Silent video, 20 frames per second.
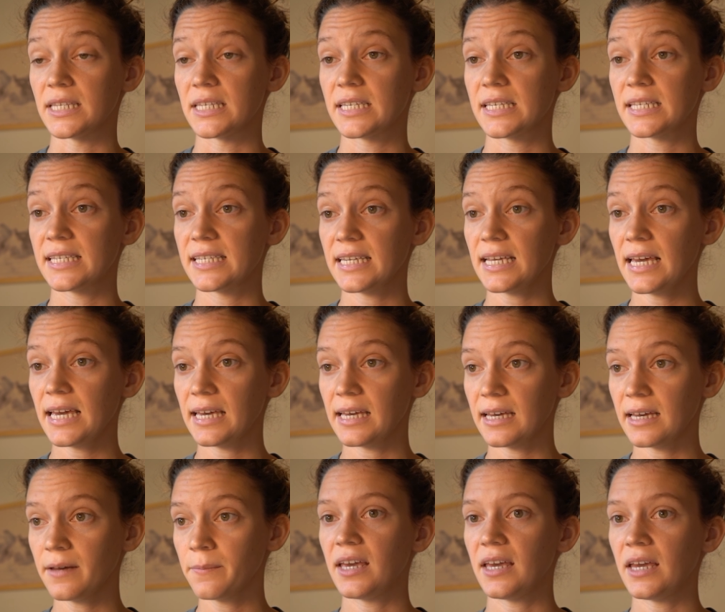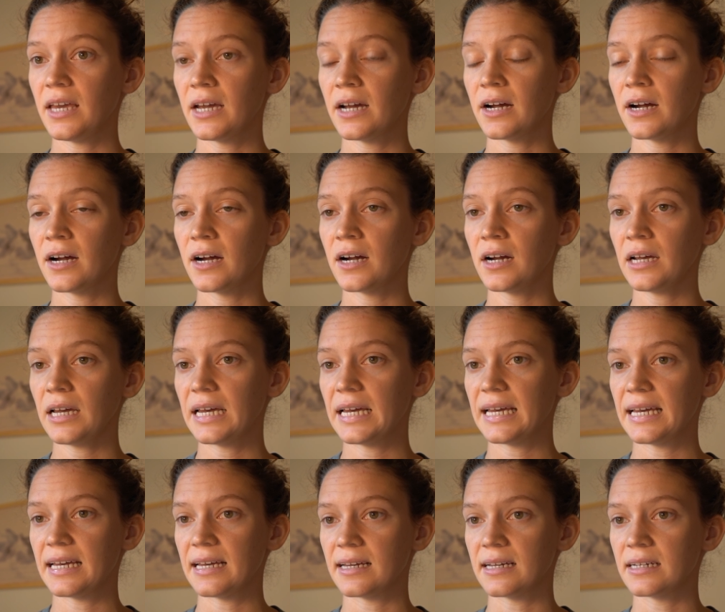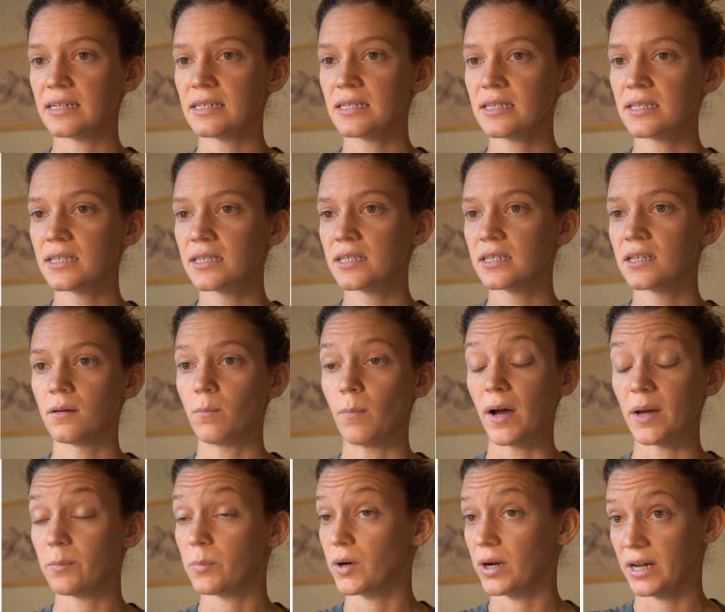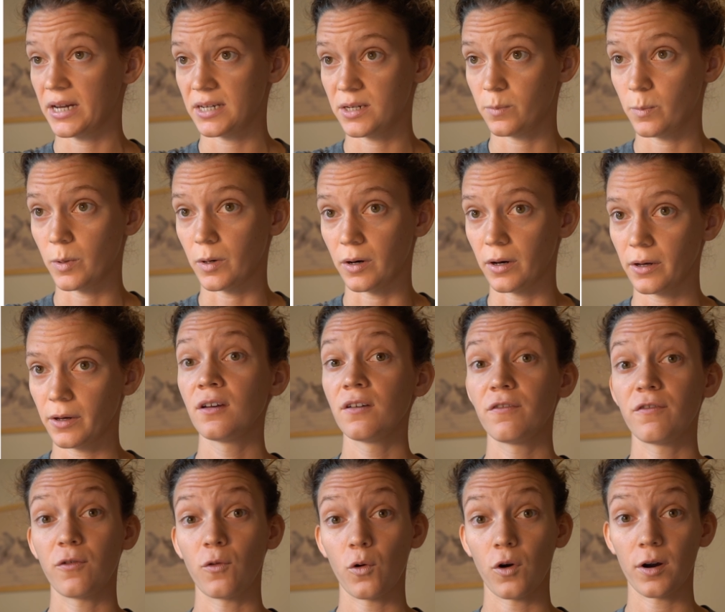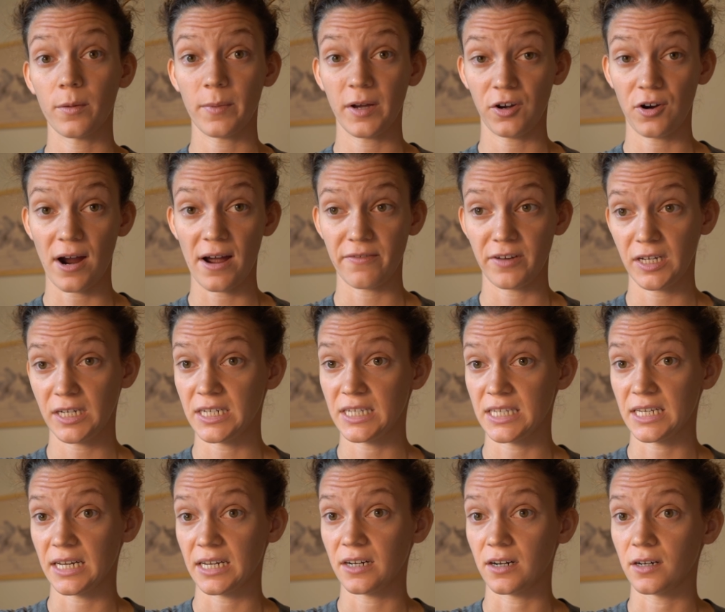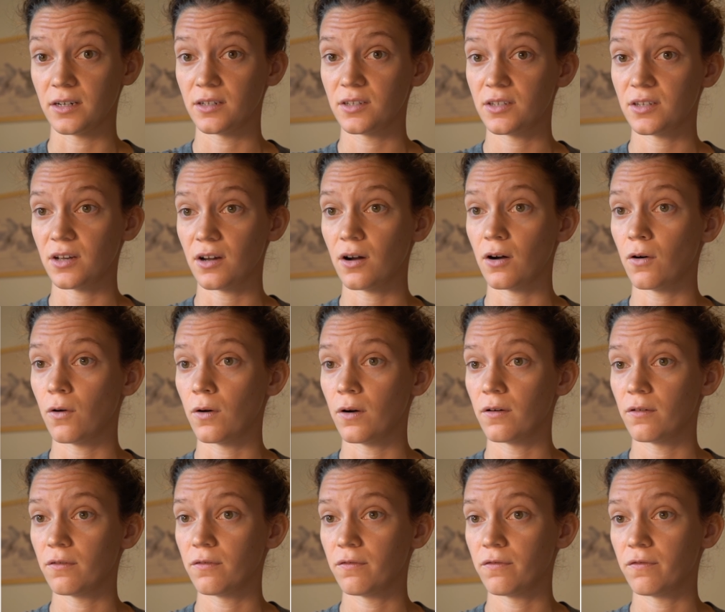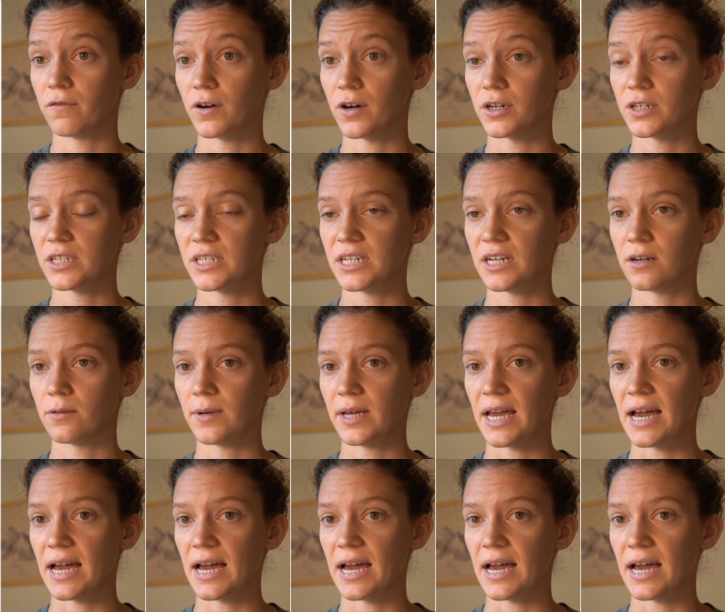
see. Here is my brand book for my graphic designer. So first here we